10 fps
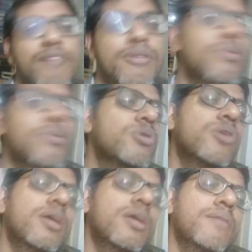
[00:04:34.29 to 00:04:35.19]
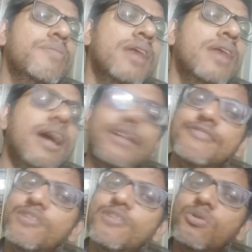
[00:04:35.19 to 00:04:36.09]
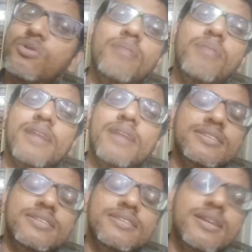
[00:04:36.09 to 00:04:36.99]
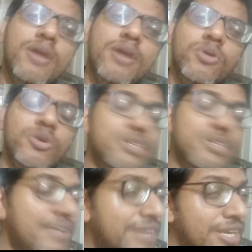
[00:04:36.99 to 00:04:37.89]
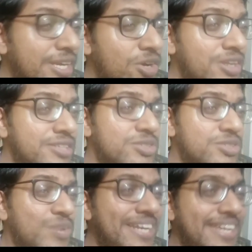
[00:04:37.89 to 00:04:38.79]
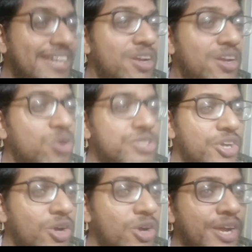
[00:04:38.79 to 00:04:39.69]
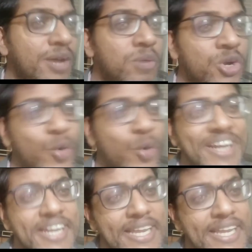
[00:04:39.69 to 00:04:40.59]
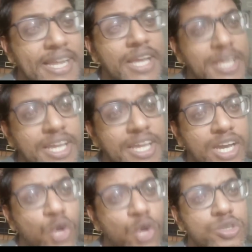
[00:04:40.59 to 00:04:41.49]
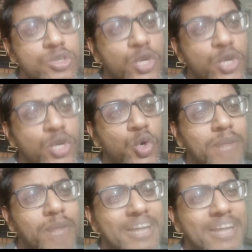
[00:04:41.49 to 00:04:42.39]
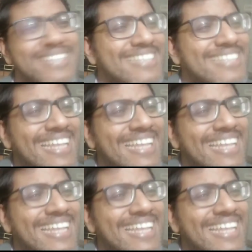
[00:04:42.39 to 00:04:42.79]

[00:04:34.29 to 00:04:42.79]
From crude oil. And if crude oil prices come down to $17, 20-year lows, you're talking about 20-year lows in crude oil prices.